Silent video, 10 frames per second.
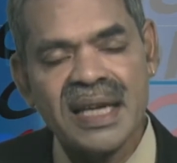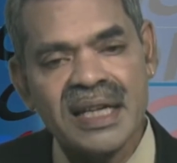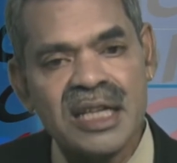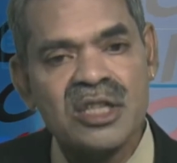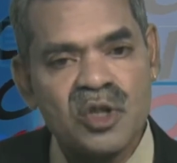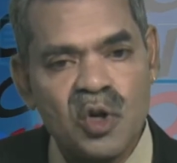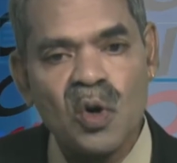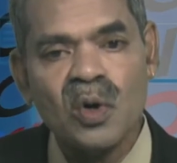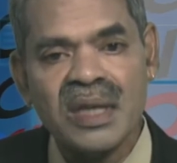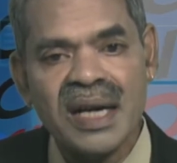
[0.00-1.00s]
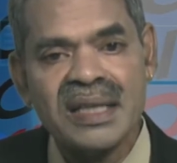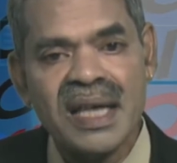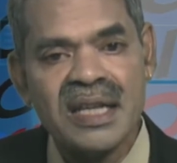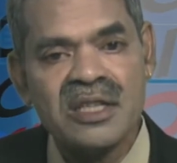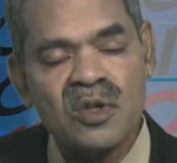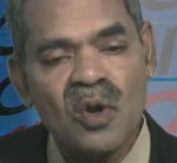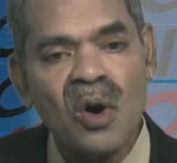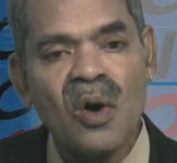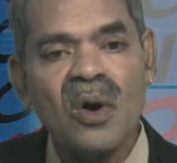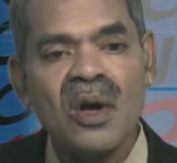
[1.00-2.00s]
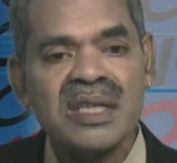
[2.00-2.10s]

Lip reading: It is true that there is no